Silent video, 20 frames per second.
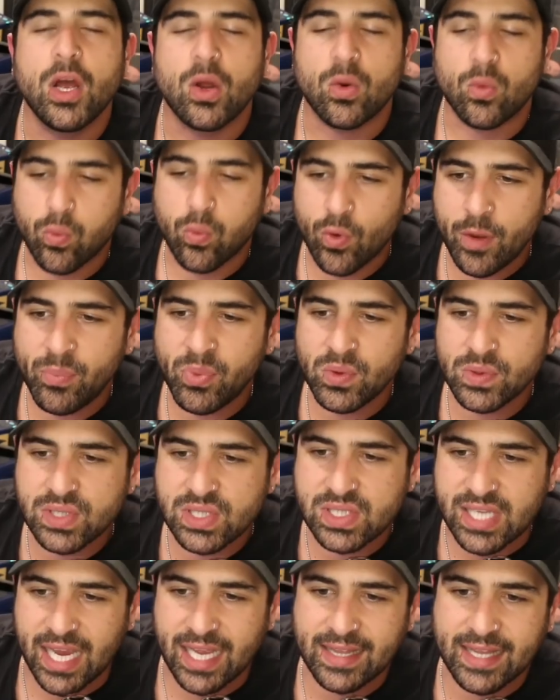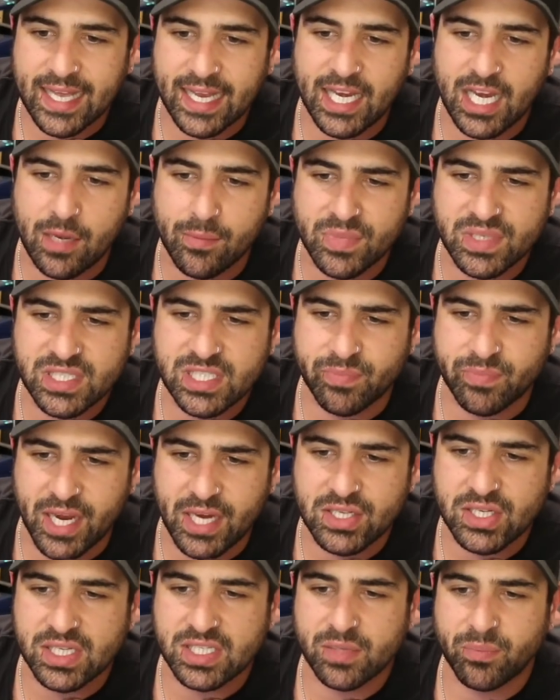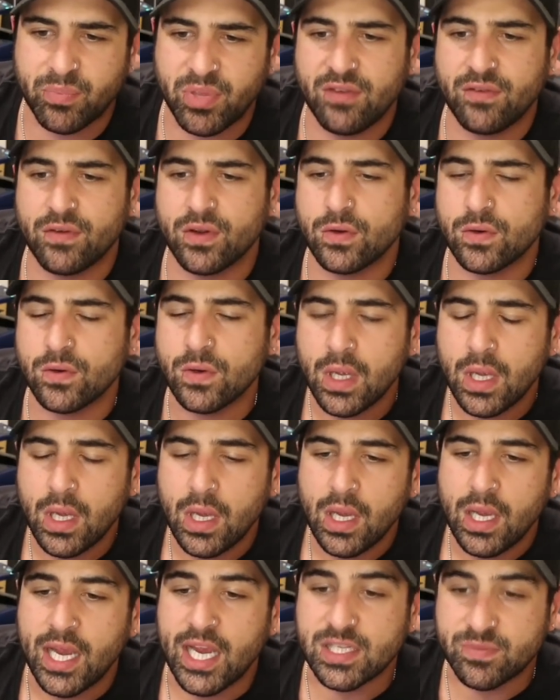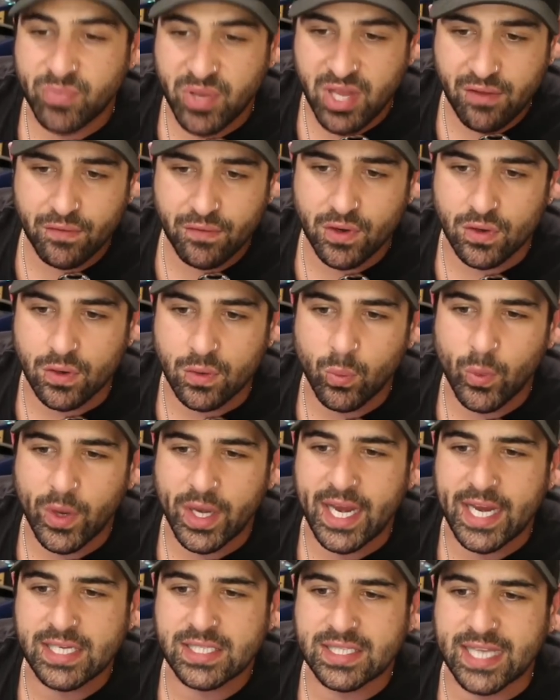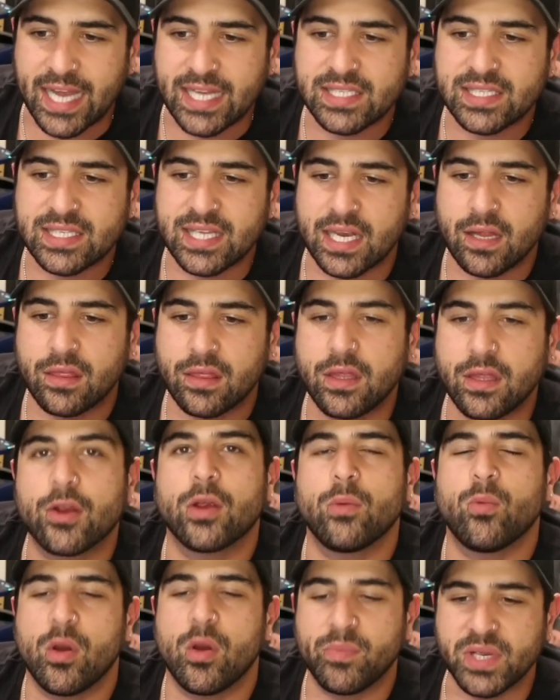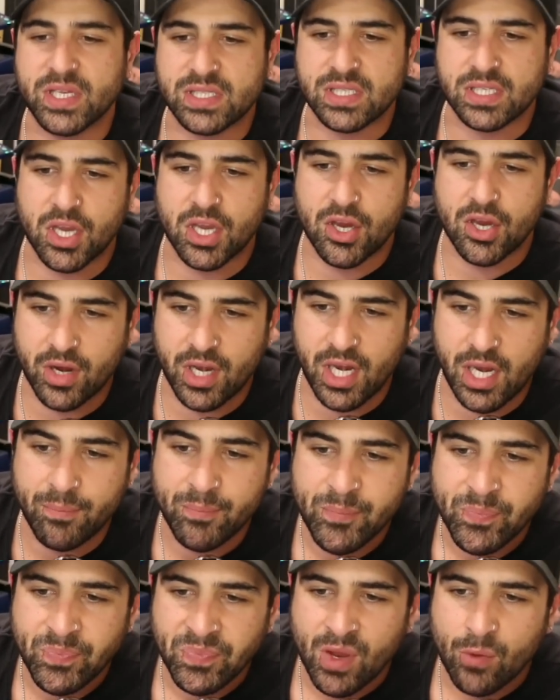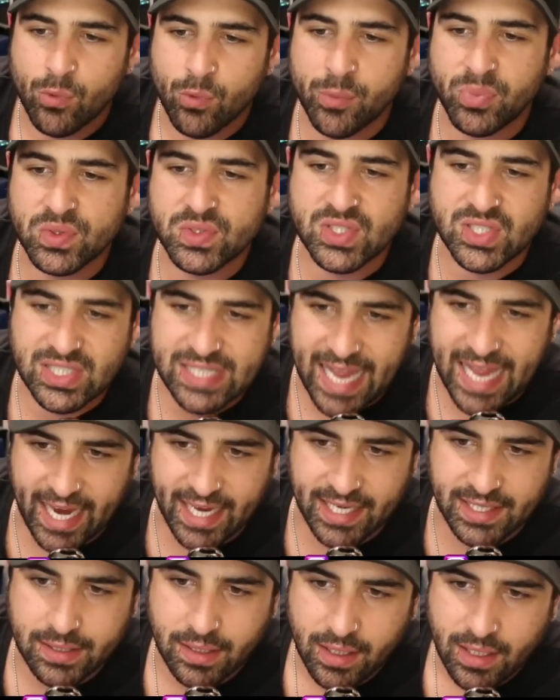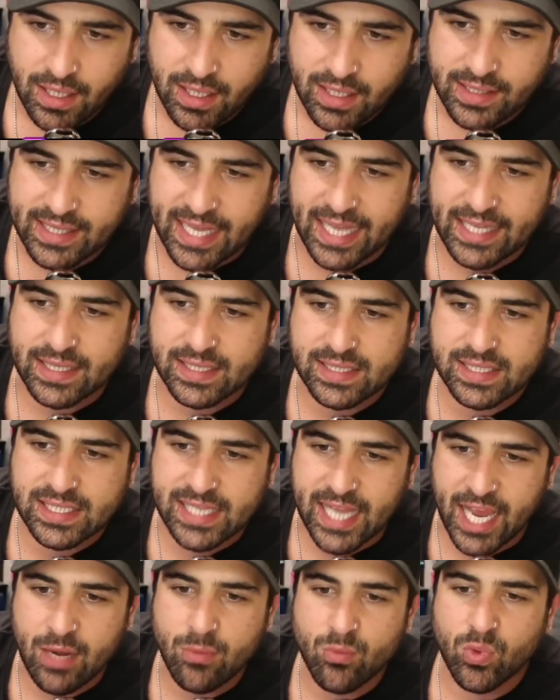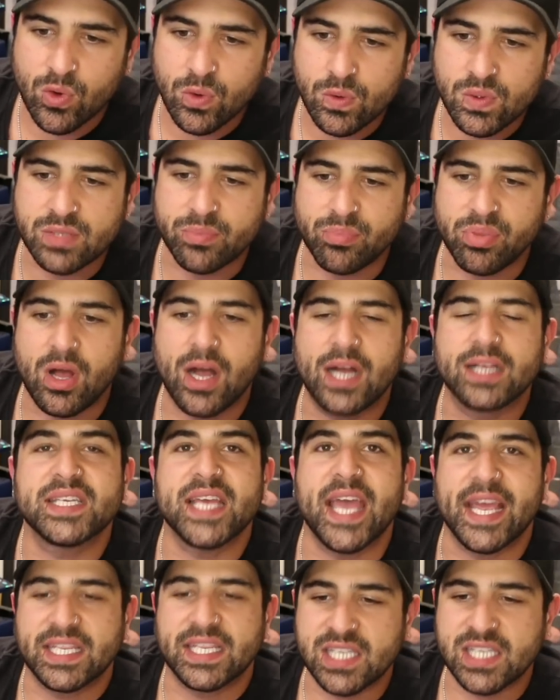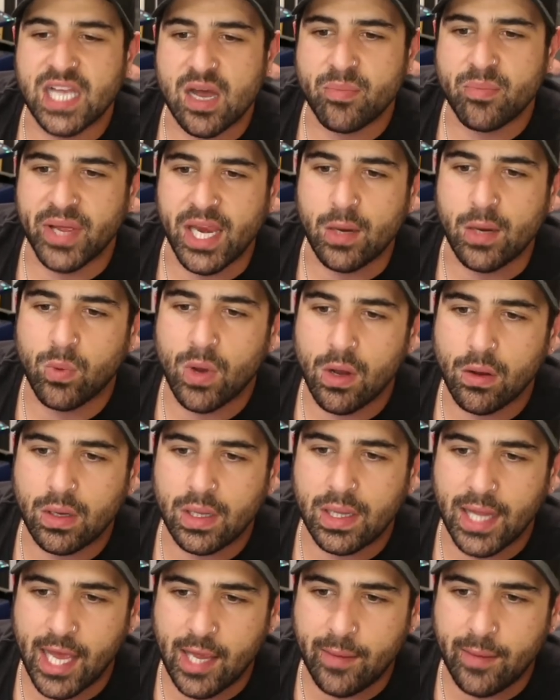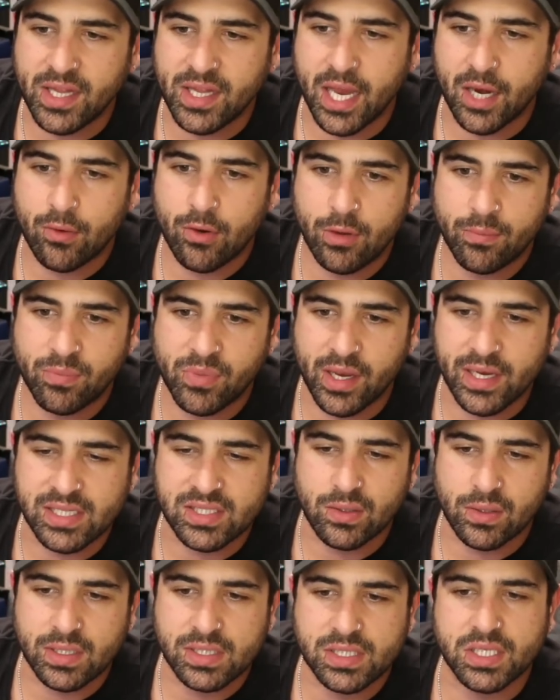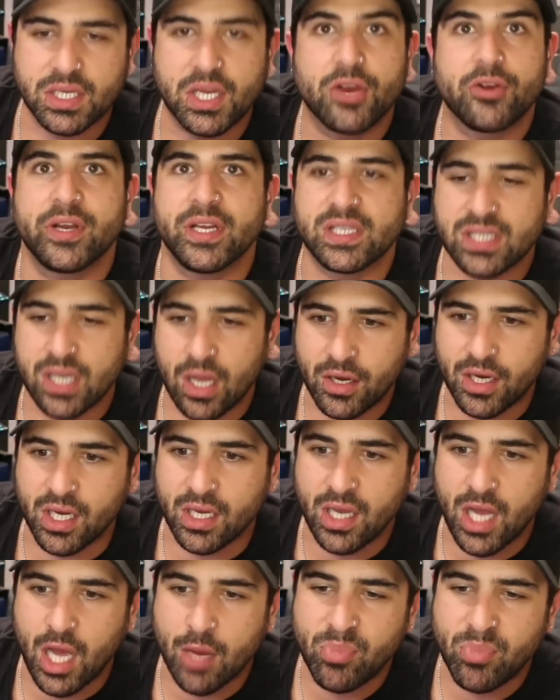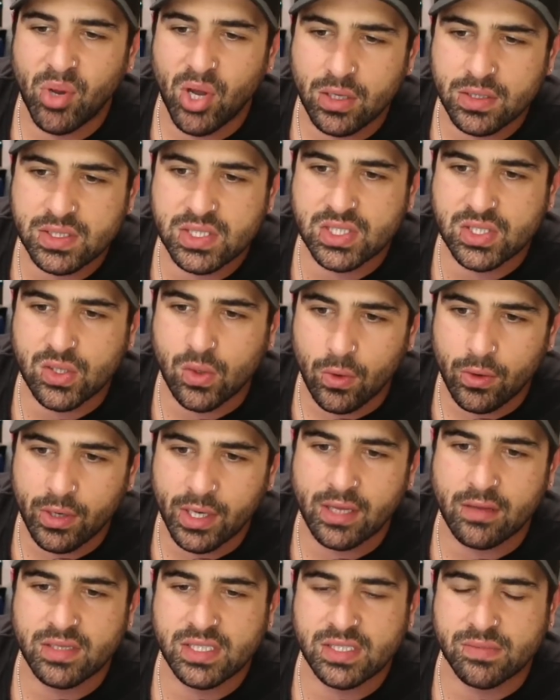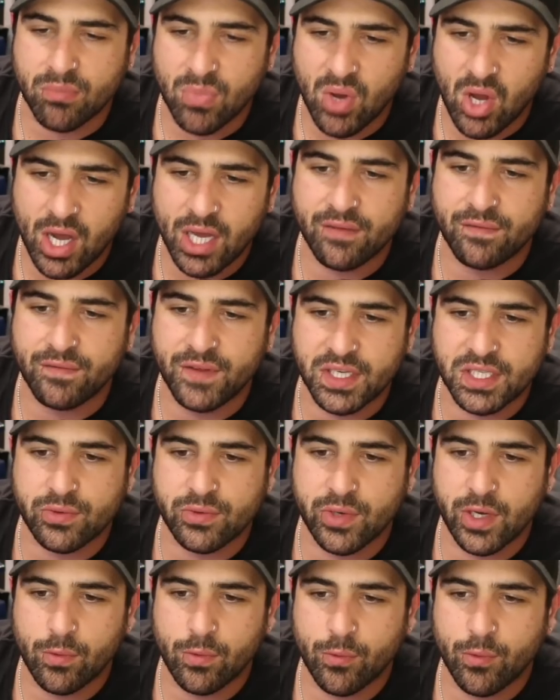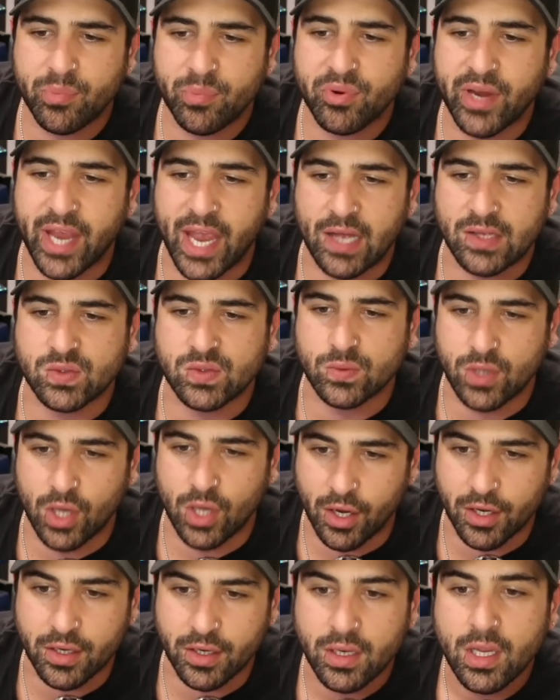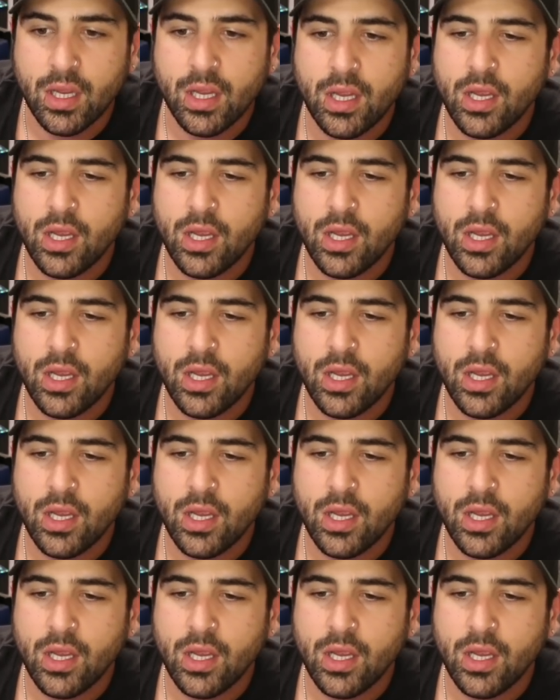Ripple said that Hinman's speech is a pivotal is pivotal when he states that Ethereum won't be a security. Ripple said that the same rules apply to XRP while claiming their crypto is not a security token. Upon scoring this minor victory, the Ripple counsel noted,